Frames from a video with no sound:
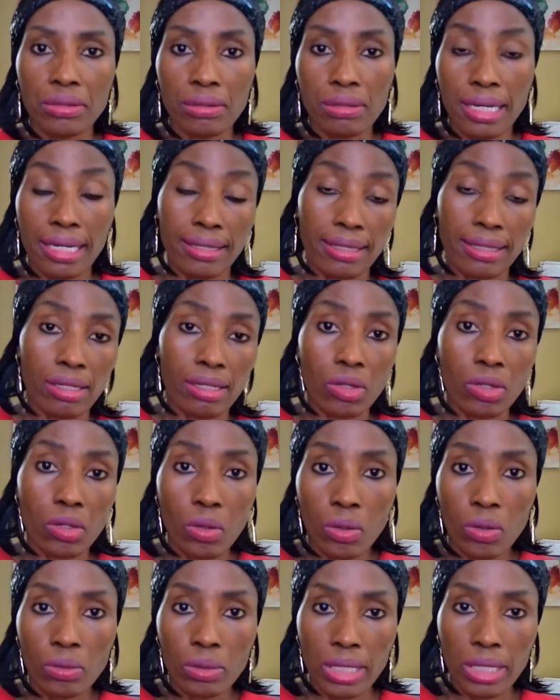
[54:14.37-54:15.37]
I think a
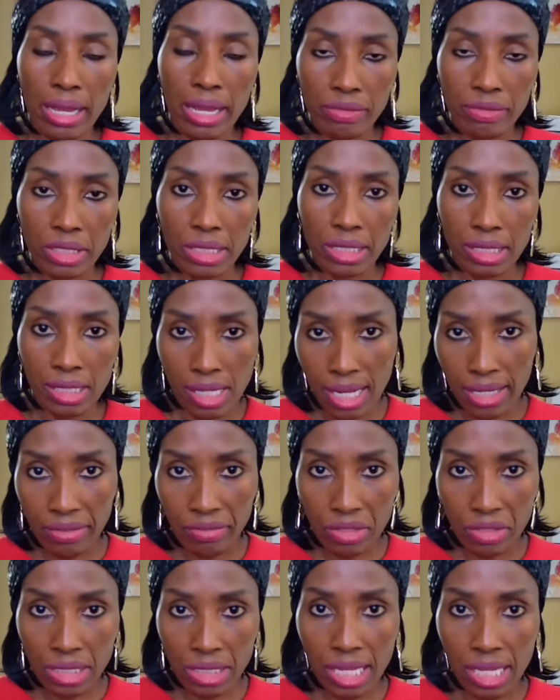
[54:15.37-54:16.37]
court would have to decide
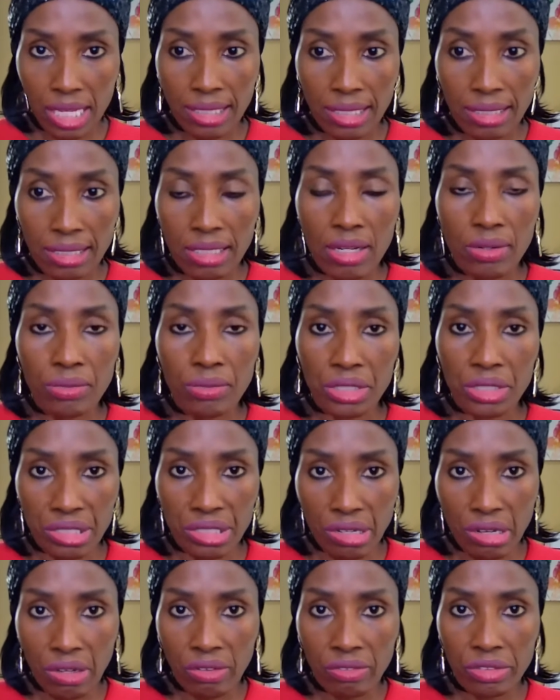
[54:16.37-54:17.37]
if this case is not
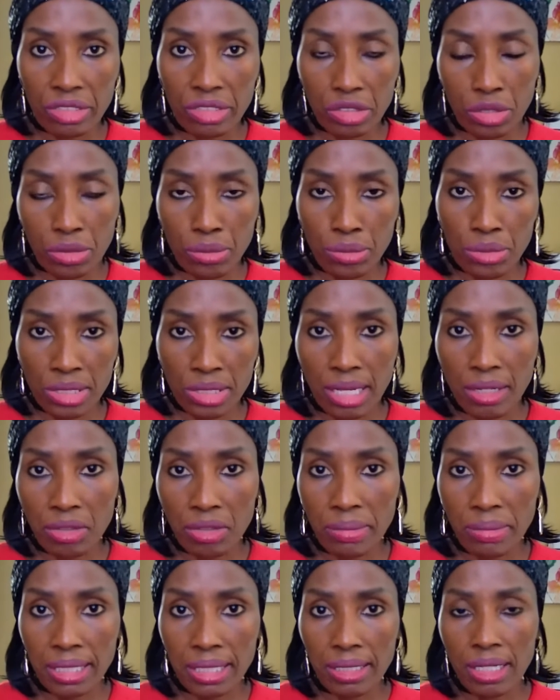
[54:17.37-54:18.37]
resolved through
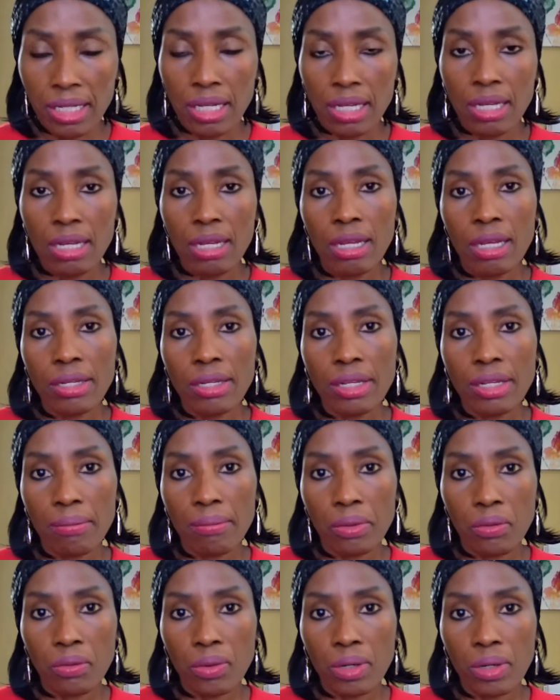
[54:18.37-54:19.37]
settlement.
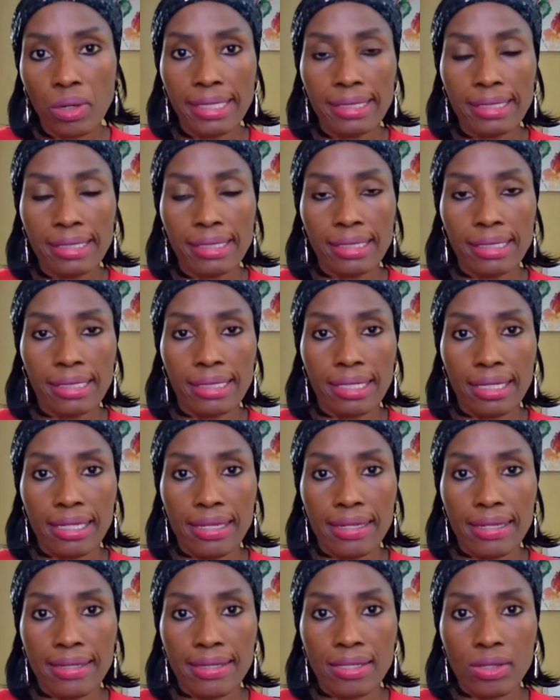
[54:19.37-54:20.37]
Number one
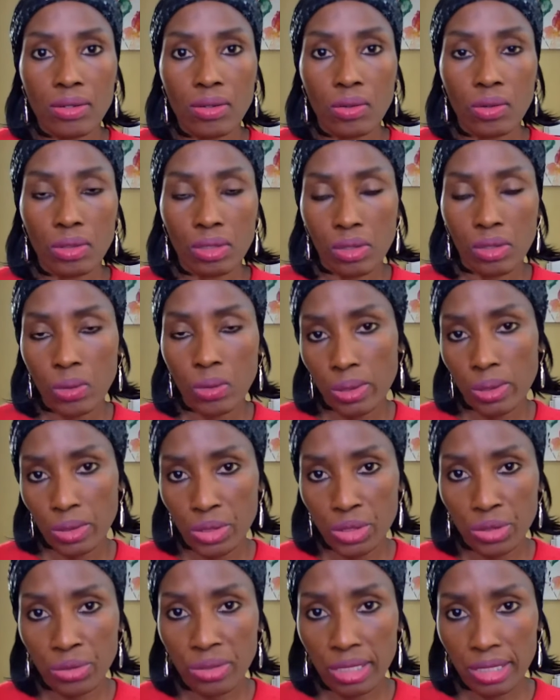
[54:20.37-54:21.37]
is, or a court or
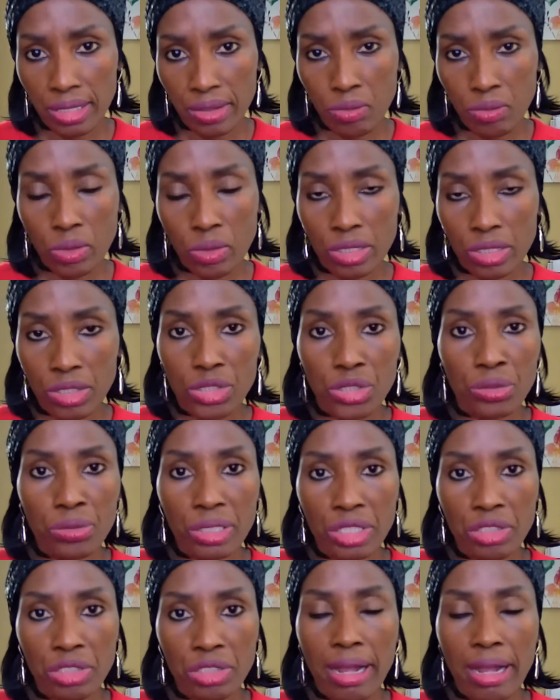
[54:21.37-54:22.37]
jury, they want a
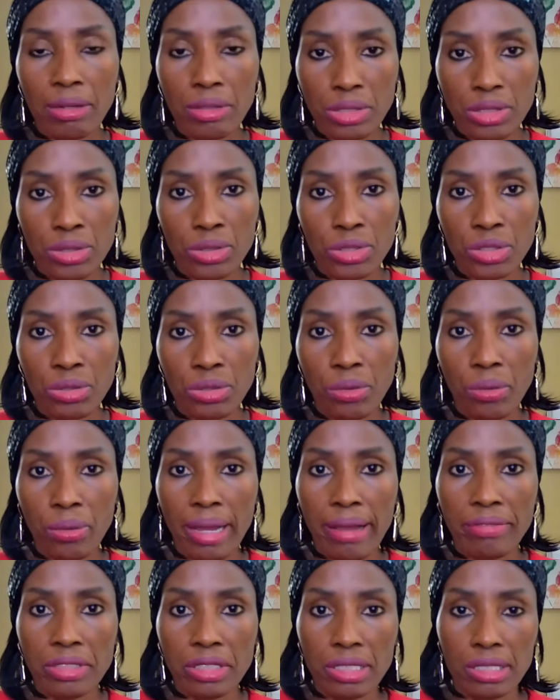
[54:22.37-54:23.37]
jury trial. So jury will
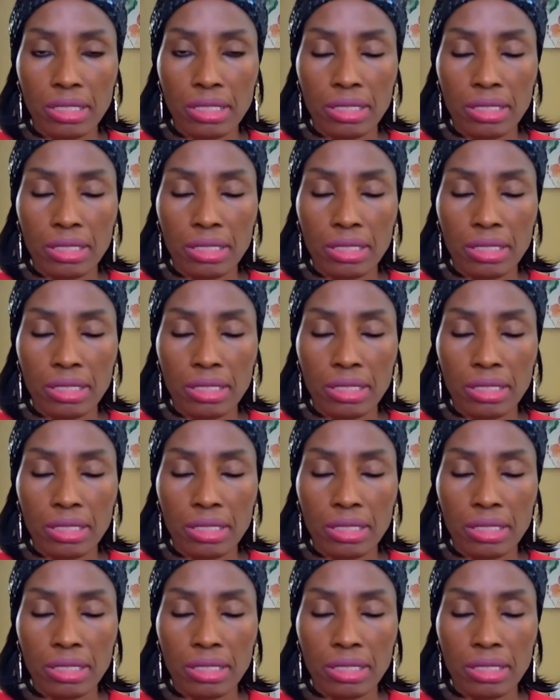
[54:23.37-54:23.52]
have to